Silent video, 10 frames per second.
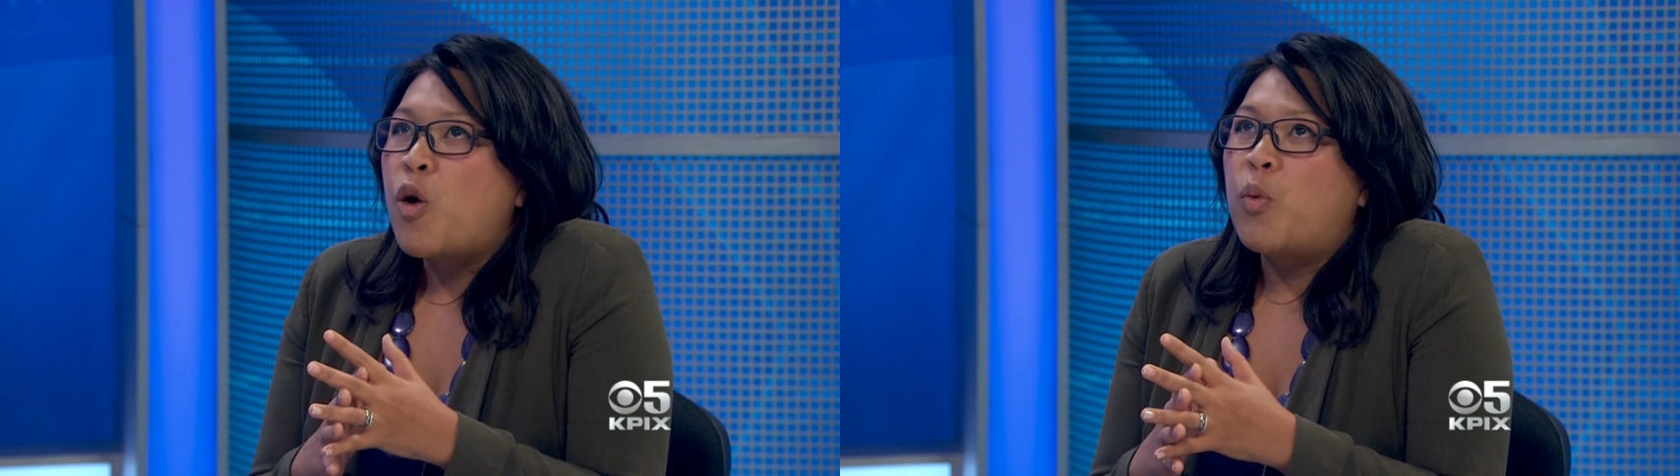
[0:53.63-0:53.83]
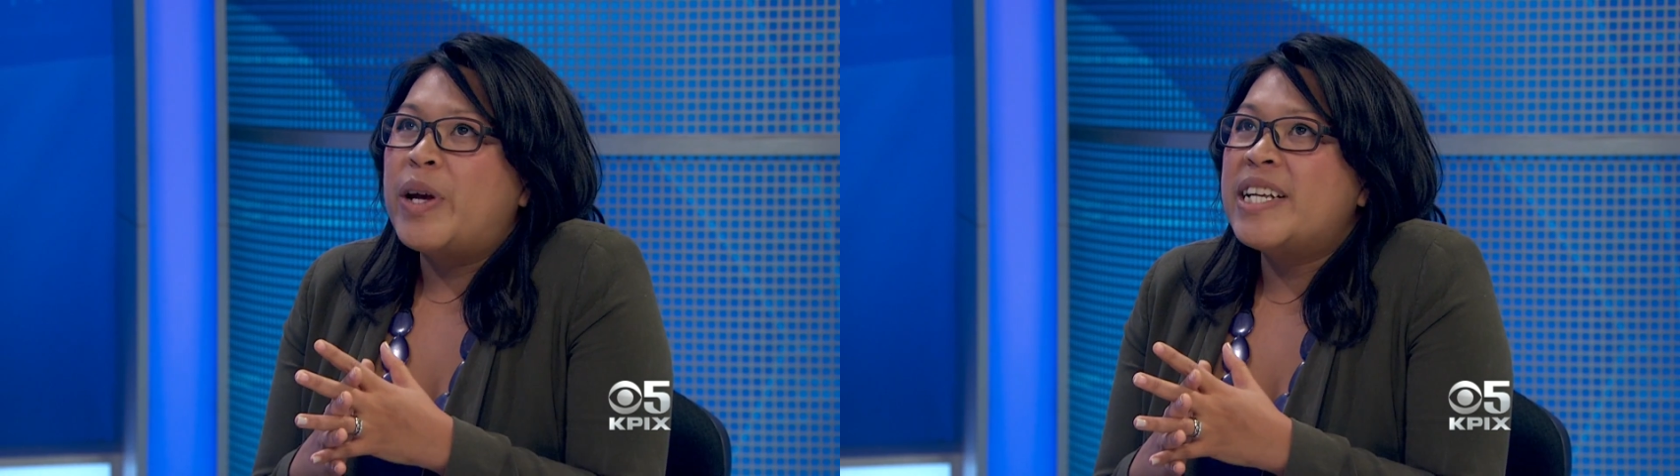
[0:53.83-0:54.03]

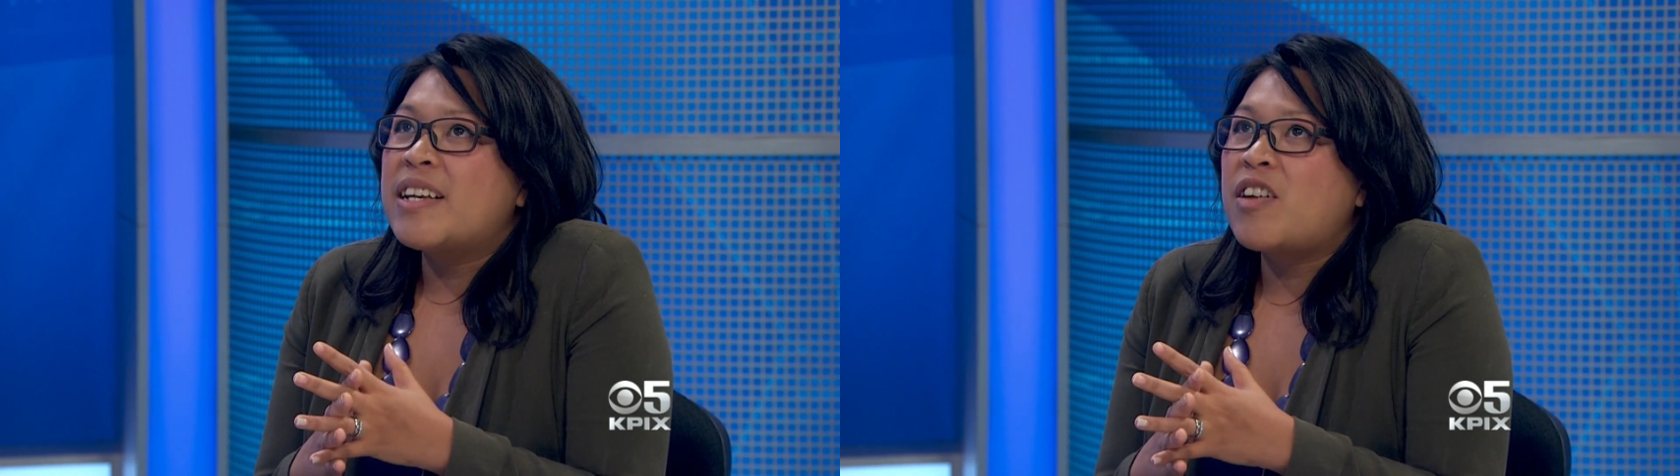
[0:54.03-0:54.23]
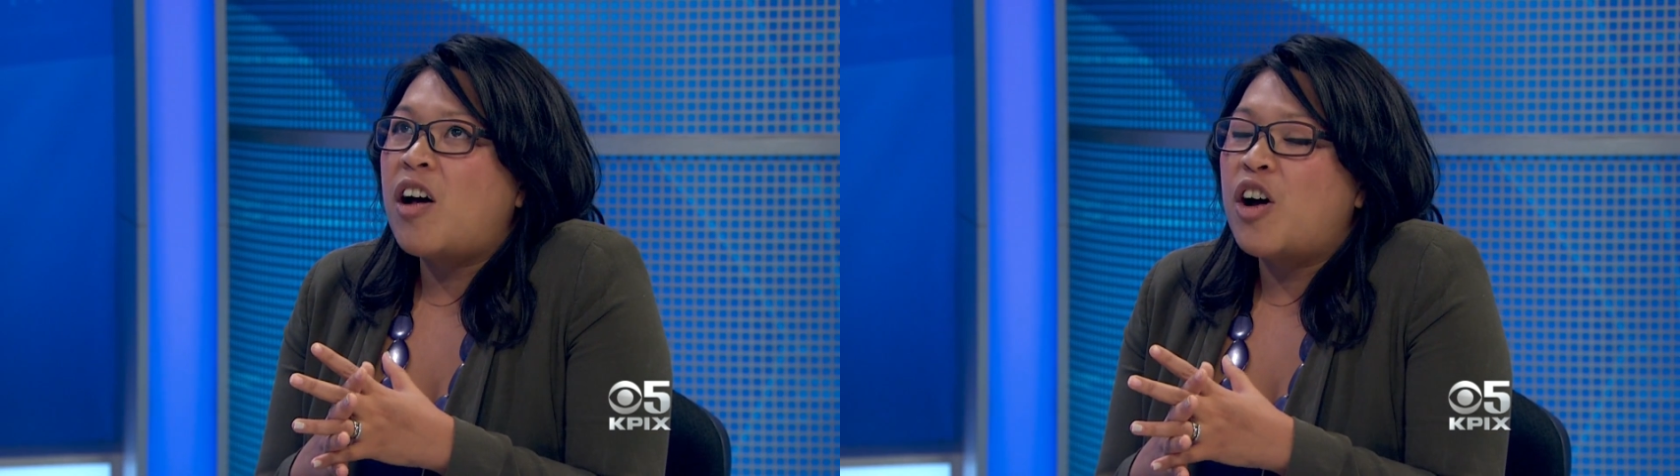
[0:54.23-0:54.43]
we
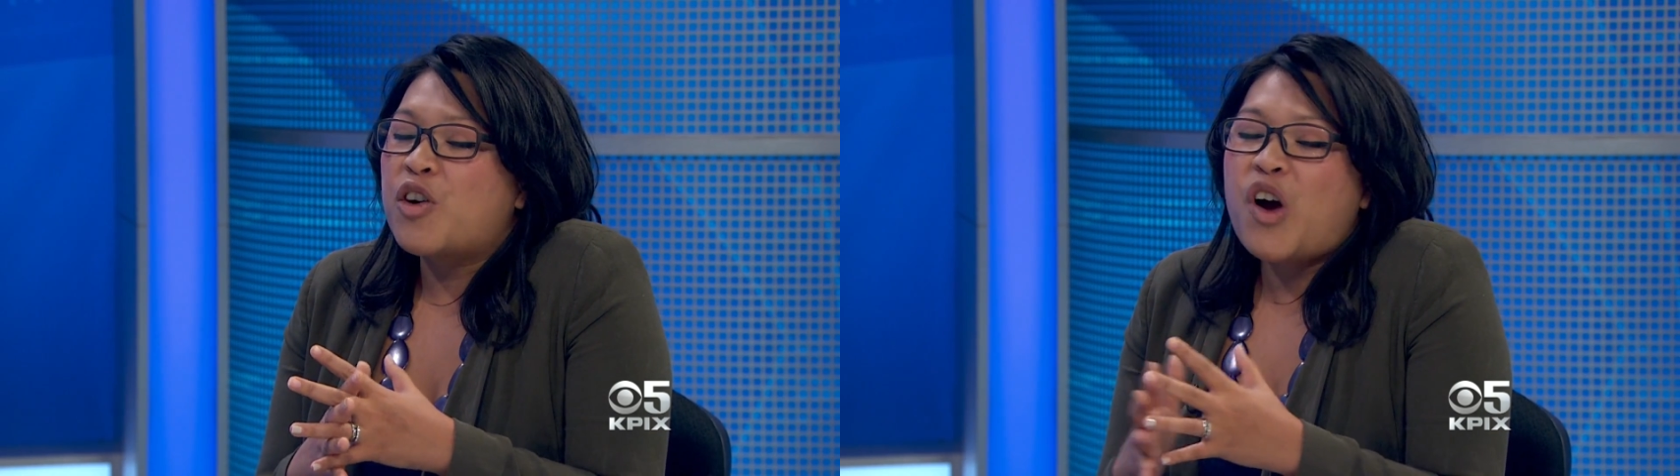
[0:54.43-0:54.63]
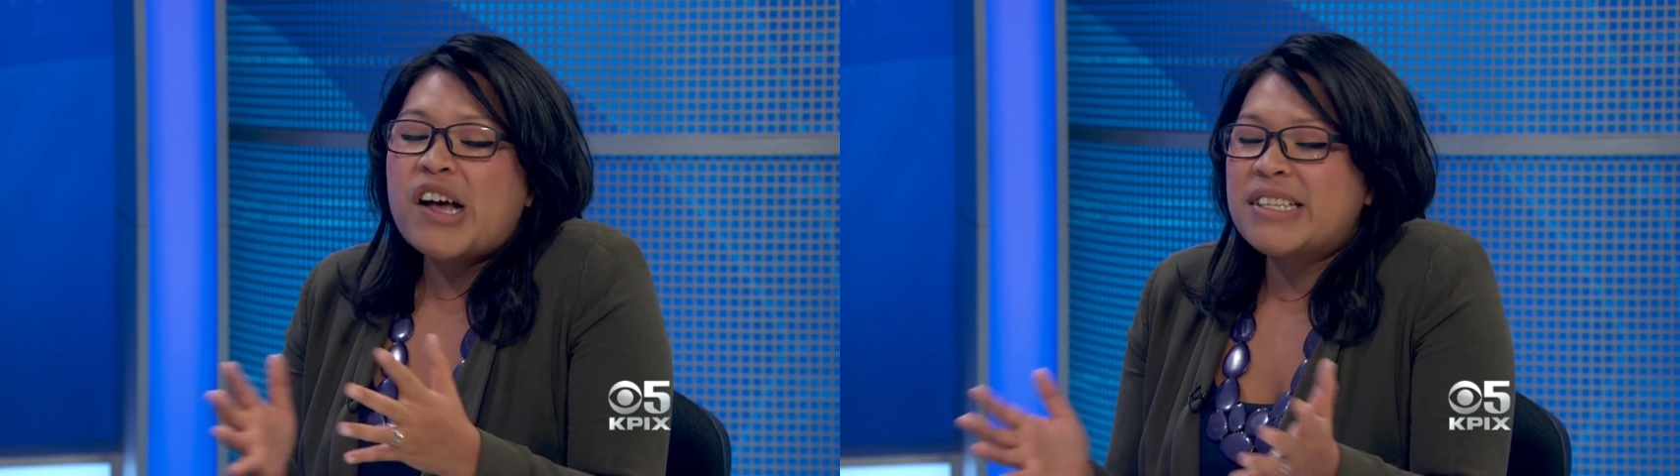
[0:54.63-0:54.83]
saw
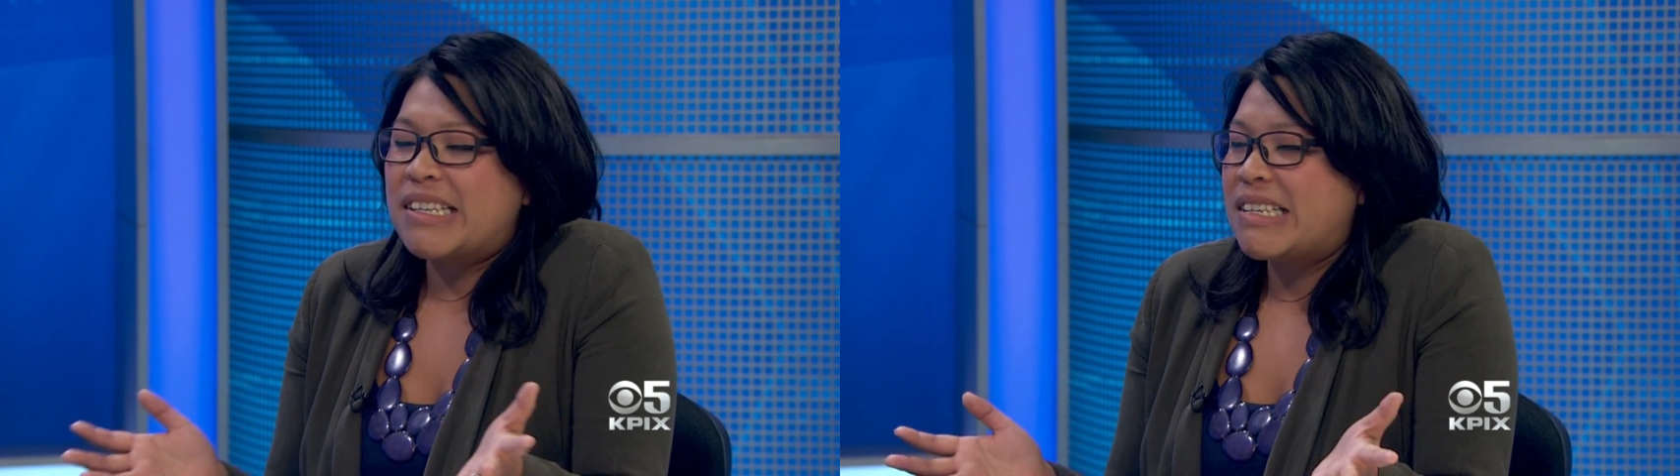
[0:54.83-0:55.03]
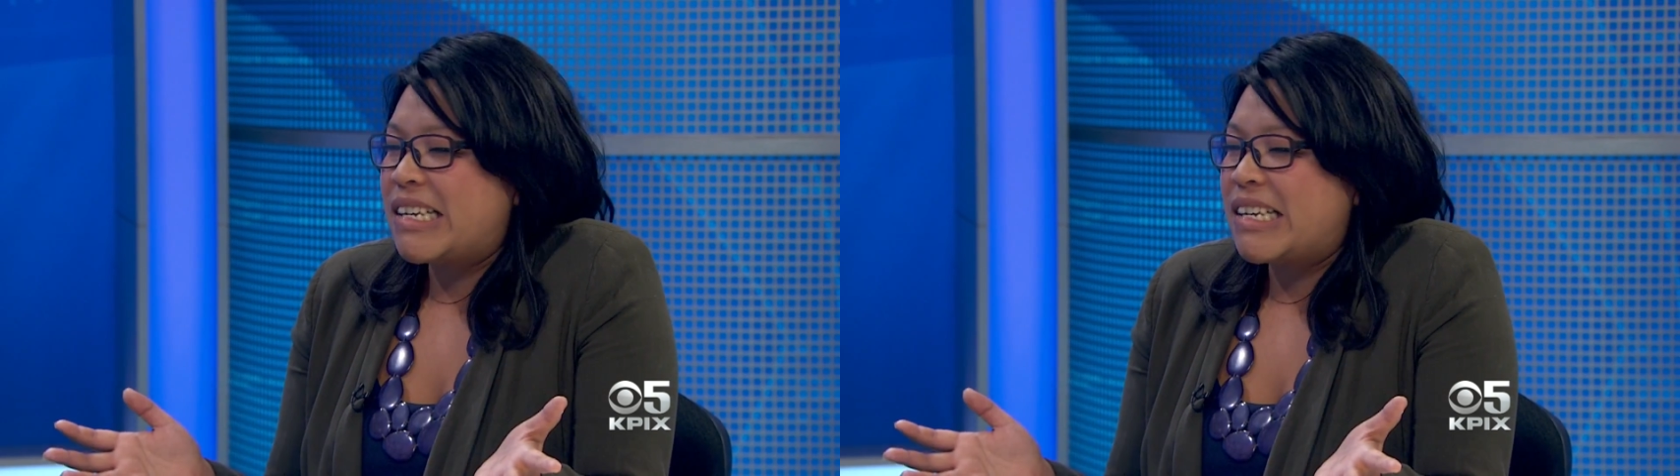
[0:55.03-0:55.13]
across the